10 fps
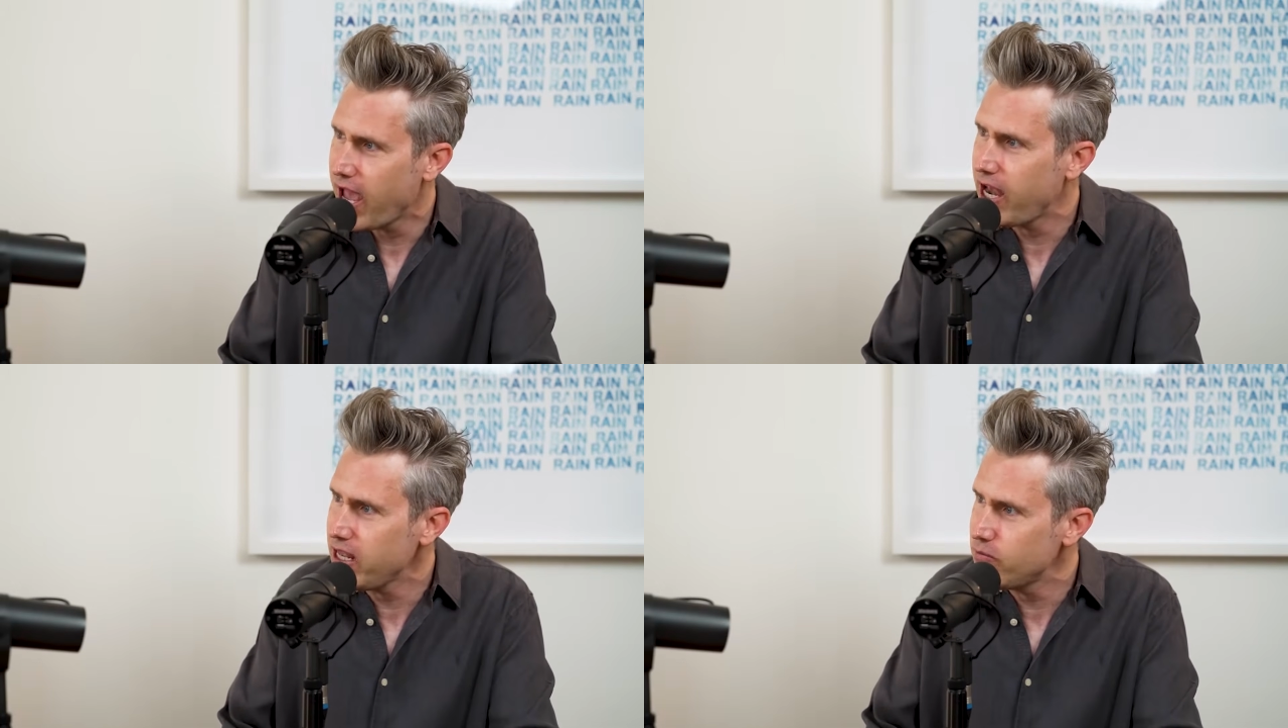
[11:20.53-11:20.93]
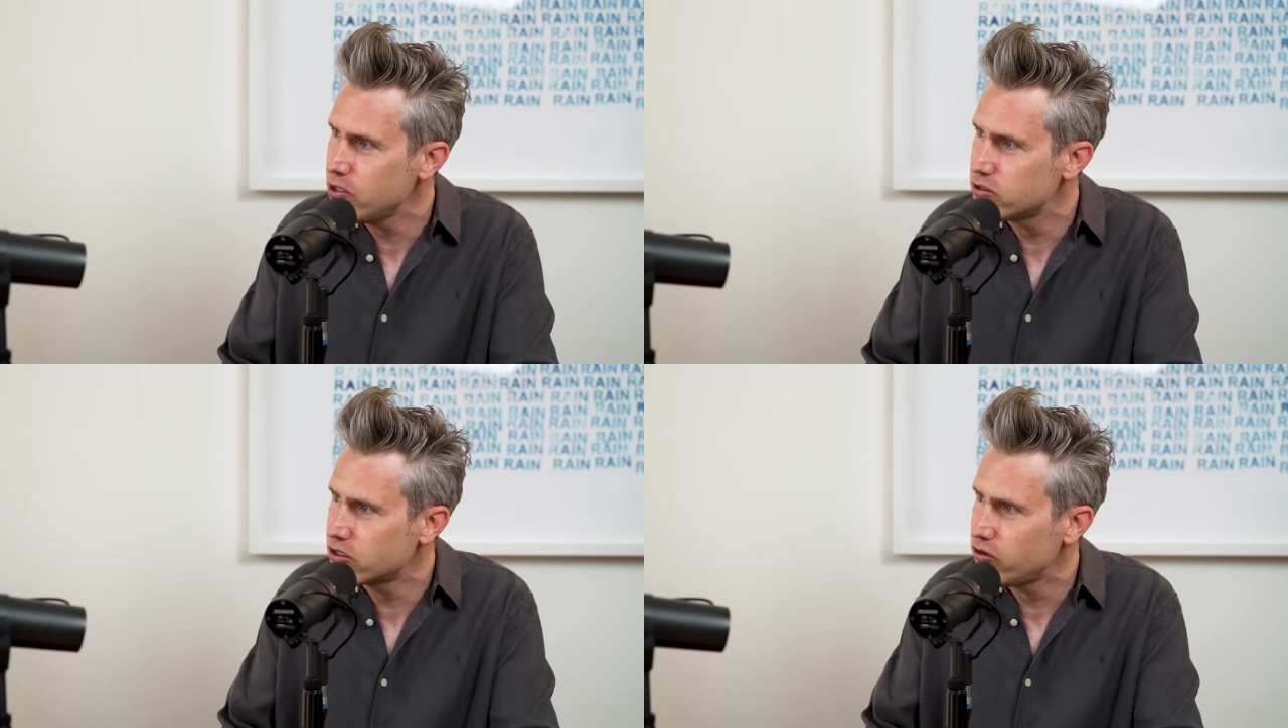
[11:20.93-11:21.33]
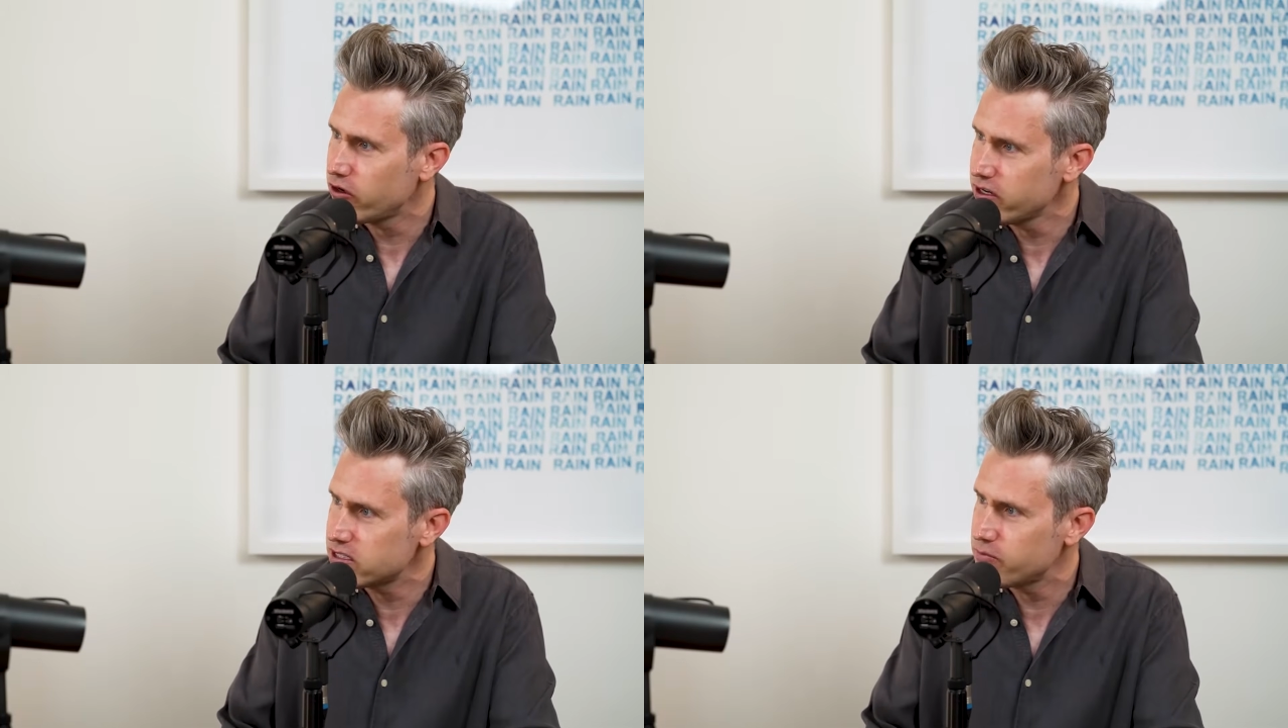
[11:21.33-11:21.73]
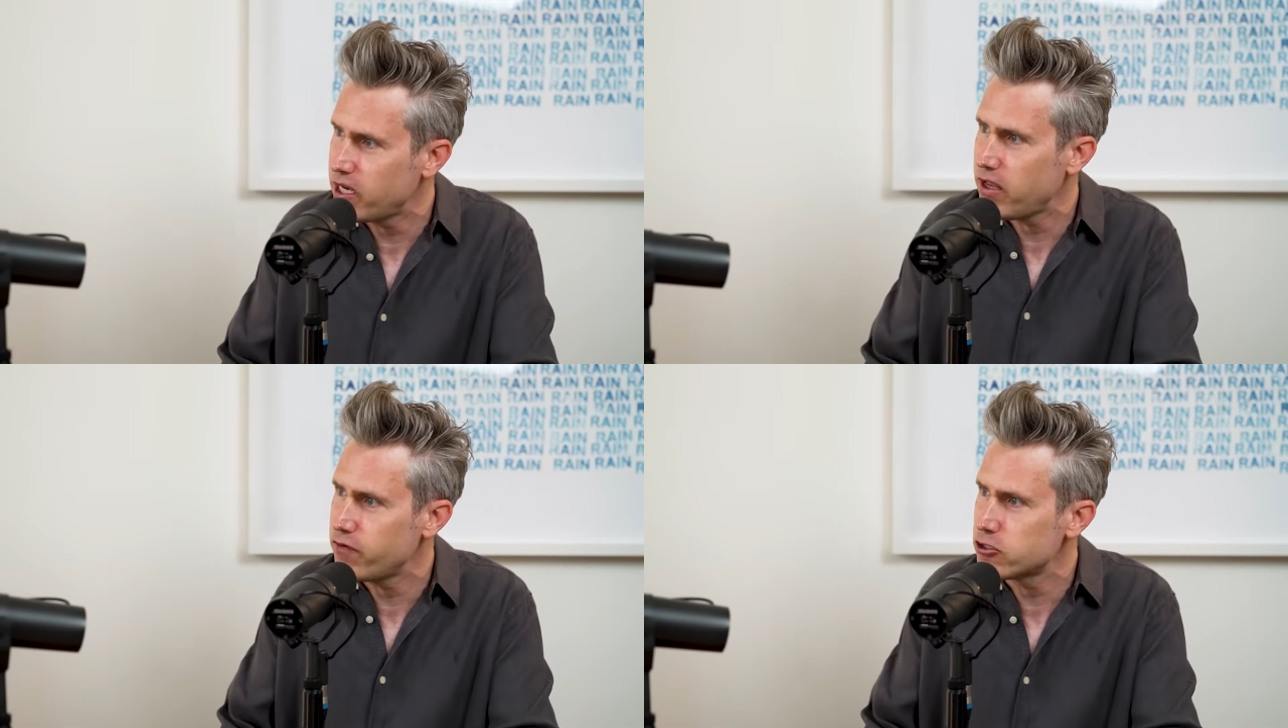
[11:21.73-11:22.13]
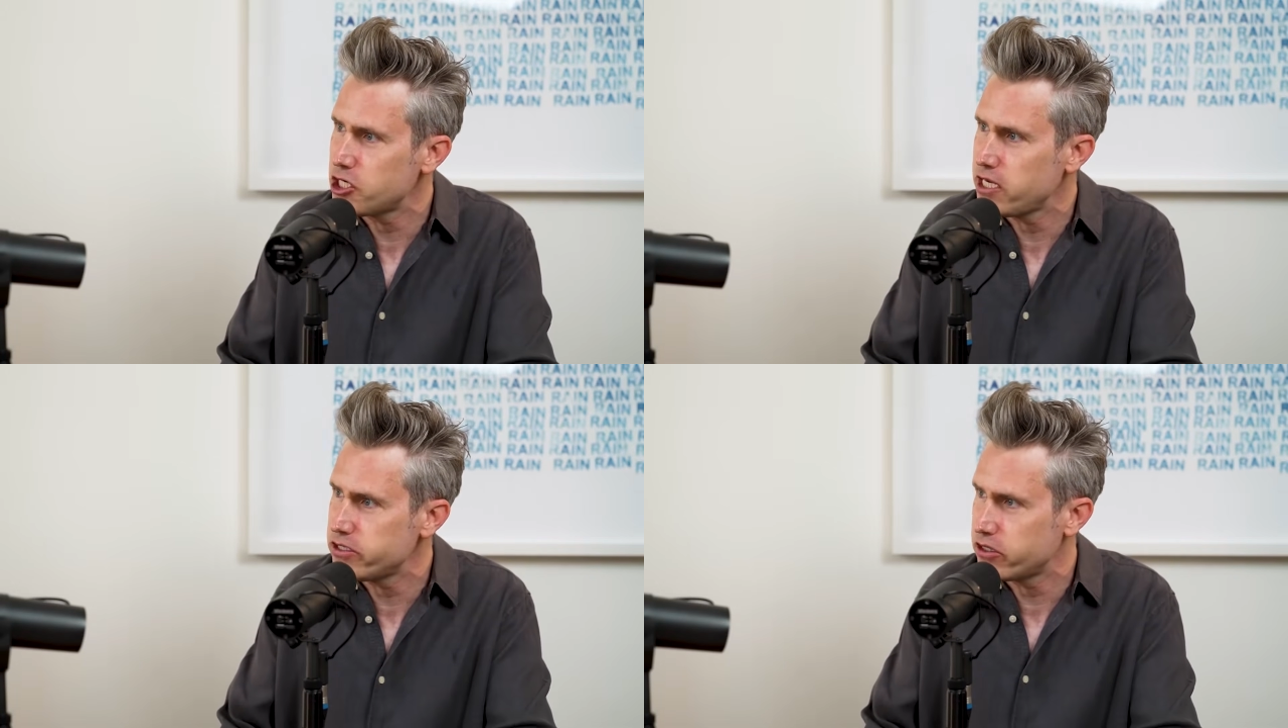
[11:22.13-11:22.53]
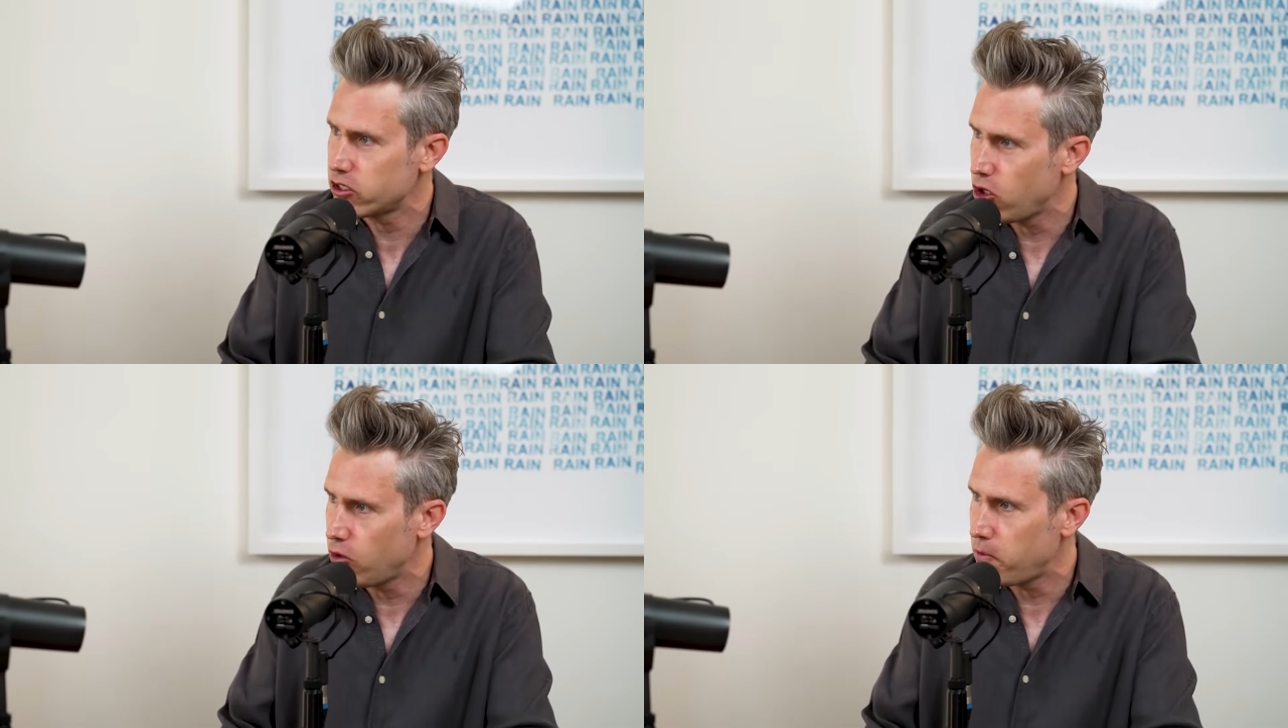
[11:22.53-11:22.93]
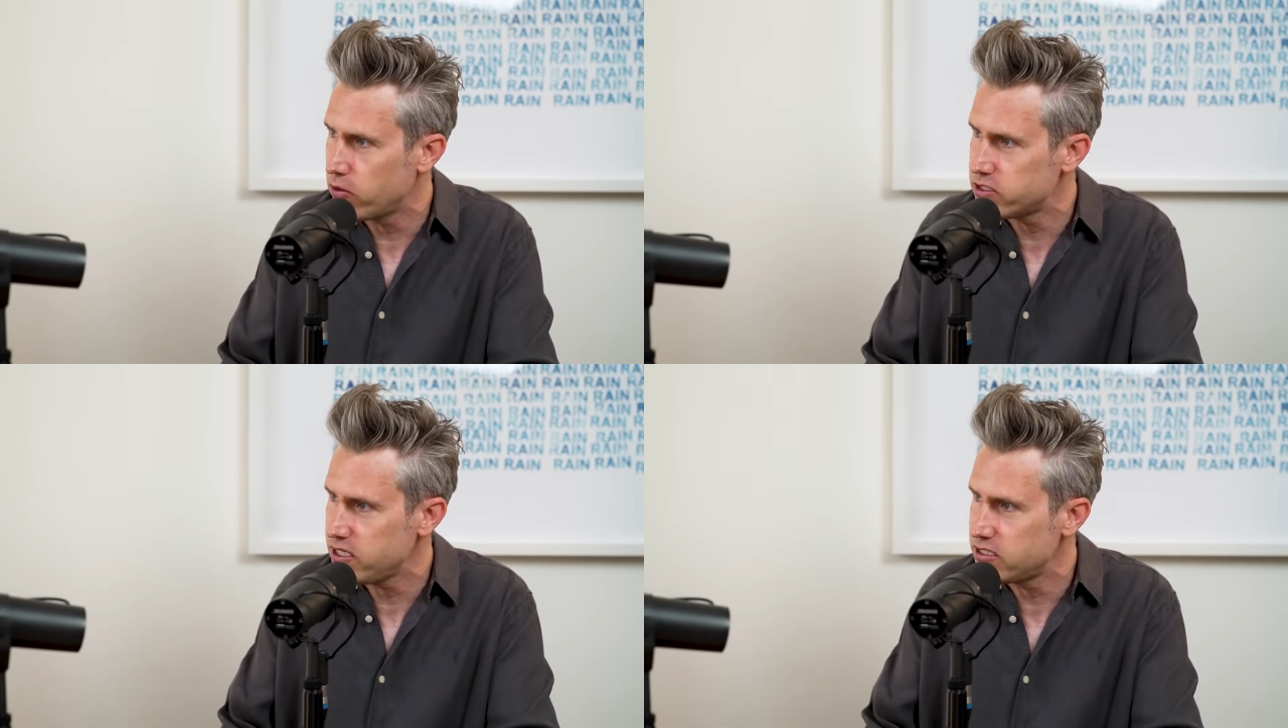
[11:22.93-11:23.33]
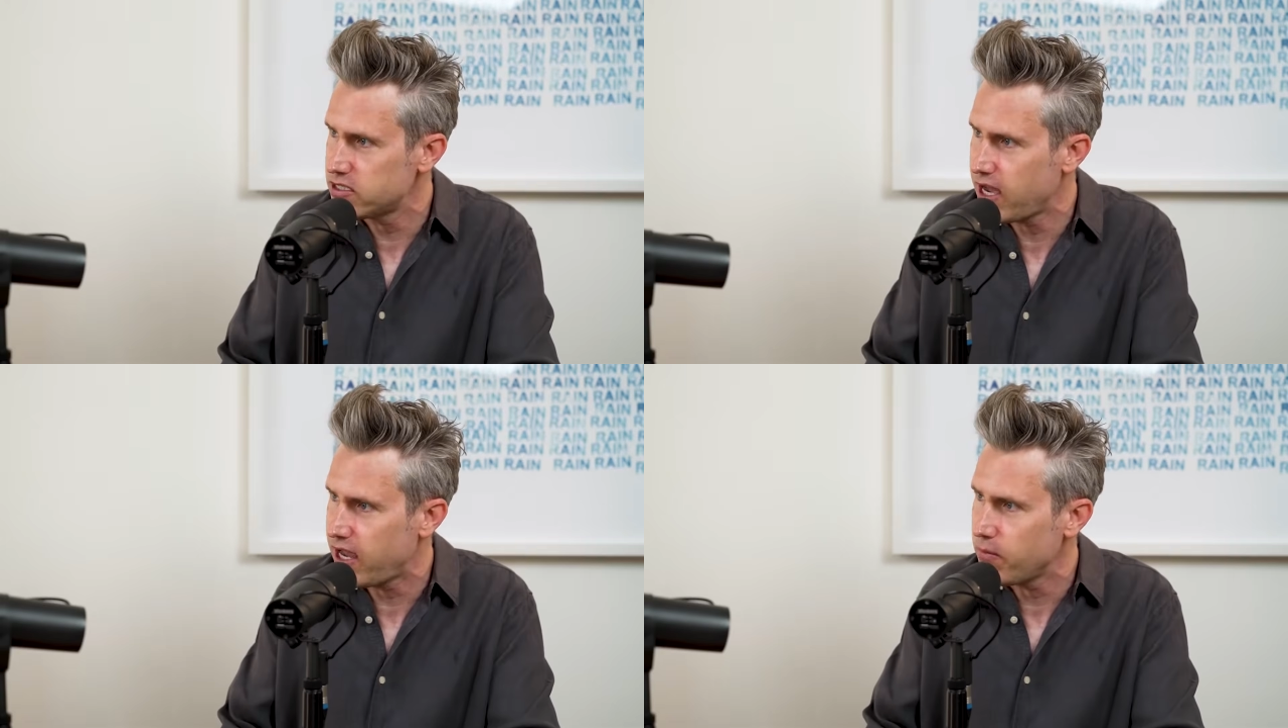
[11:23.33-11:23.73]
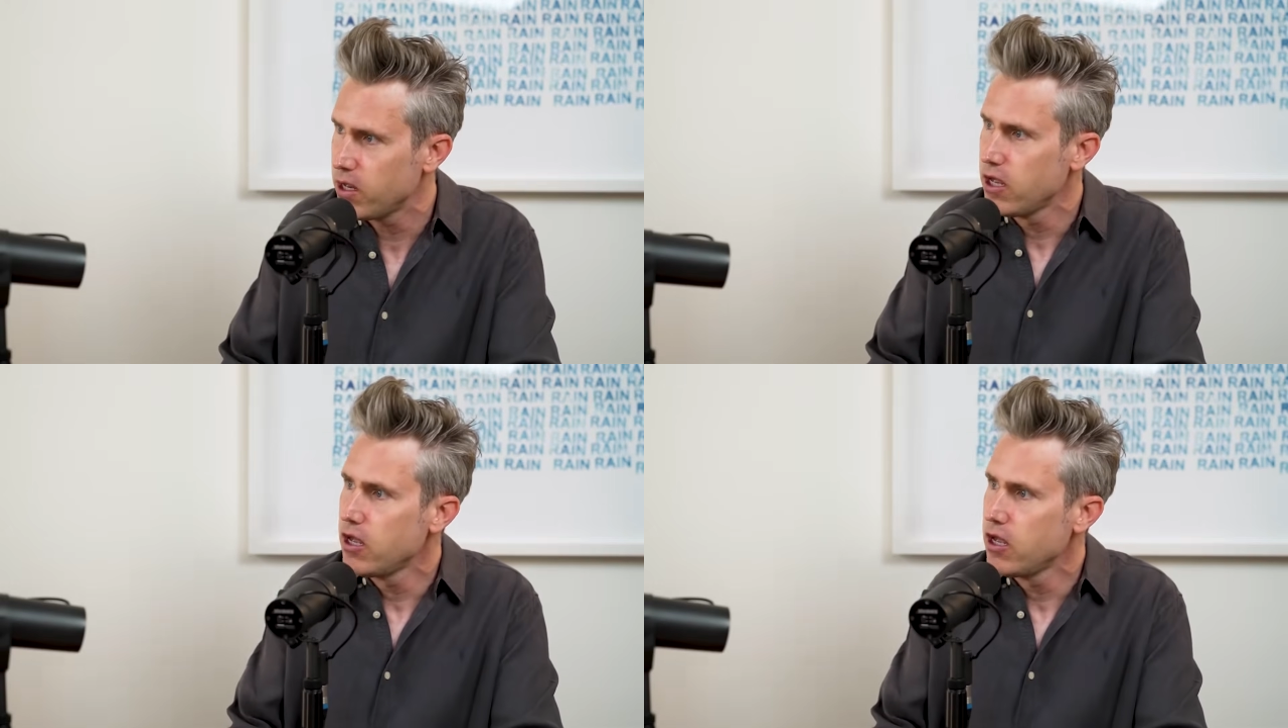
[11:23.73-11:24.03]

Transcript: any musical instrument if you're changing the goalpost each time?